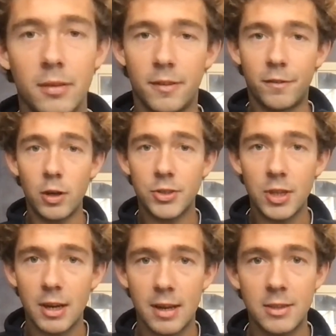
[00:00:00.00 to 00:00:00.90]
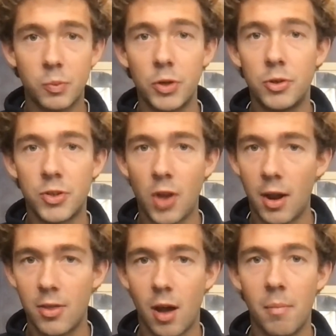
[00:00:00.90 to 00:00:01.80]
The first thing is when you
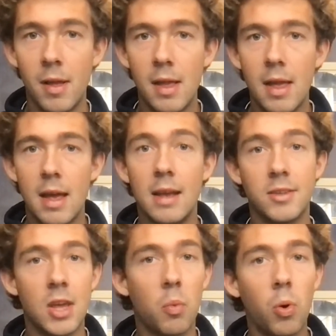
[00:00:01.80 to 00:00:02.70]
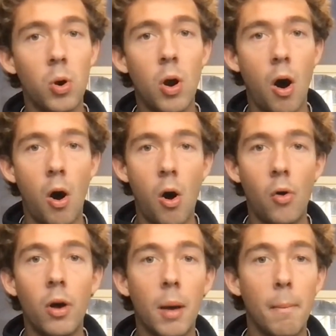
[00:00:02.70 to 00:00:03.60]
study them, is they were
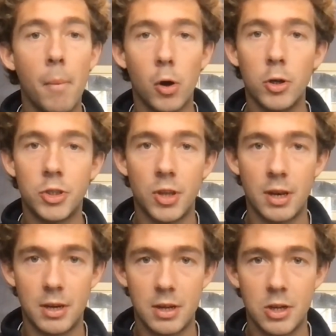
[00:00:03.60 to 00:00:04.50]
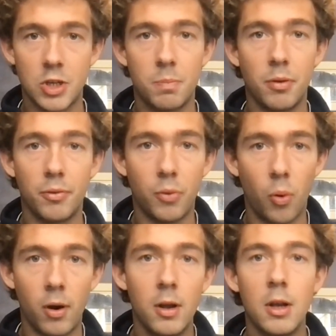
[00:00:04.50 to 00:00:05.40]
all emerged in a niche
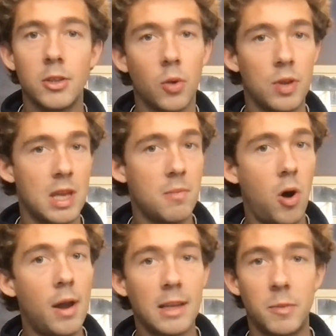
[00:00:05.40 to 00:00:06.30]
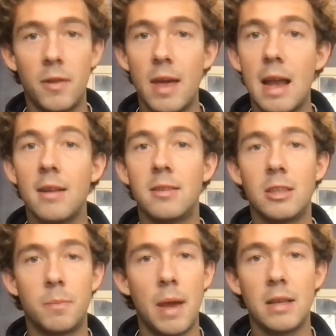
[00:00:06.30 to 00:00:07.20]
before. So Iman has been in the
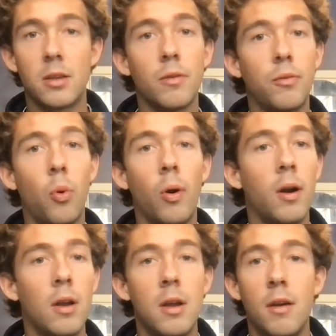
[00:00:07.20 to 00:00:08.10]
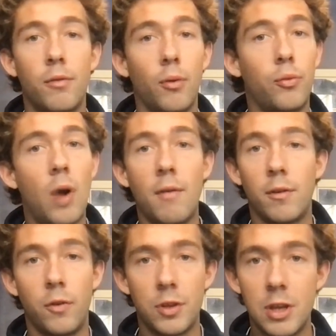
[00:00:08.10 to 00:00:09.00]
agency space for for
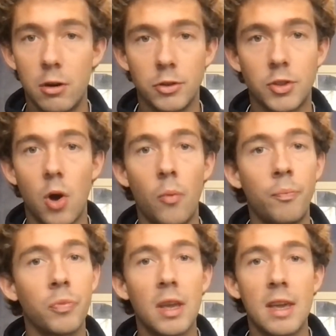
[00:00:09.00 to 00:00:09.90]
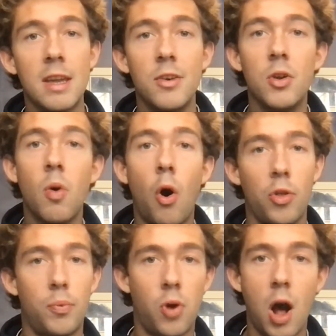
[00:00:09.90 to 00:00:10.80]
forever, for years. So he knew all
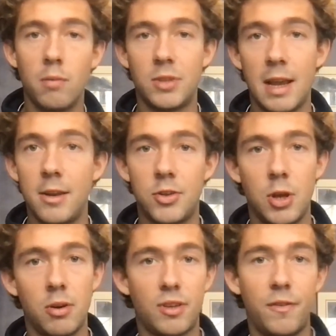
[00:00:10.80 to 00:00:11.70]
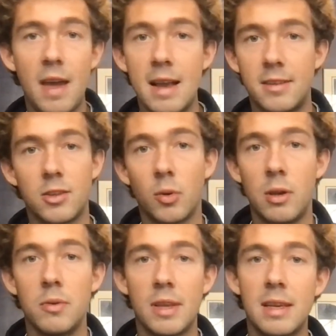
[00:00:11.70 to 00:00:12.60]
the problems agency owners faced, and so
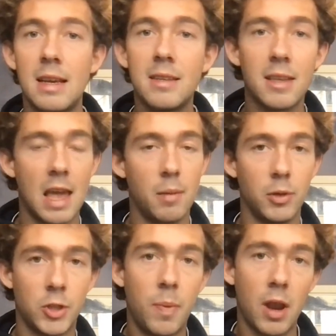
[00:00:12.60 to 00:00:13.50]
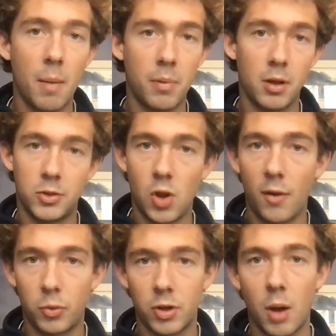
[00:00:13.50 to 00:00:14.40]
he was easily able to spin up a
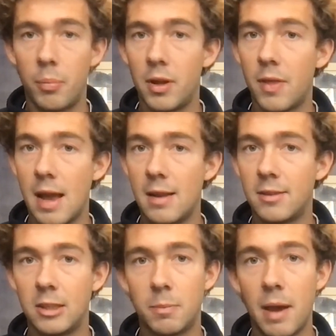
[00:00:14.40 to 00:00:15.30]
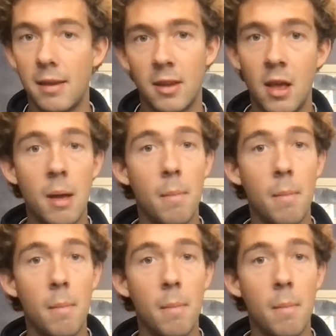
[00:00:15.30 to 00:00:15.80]
software company in the agency space.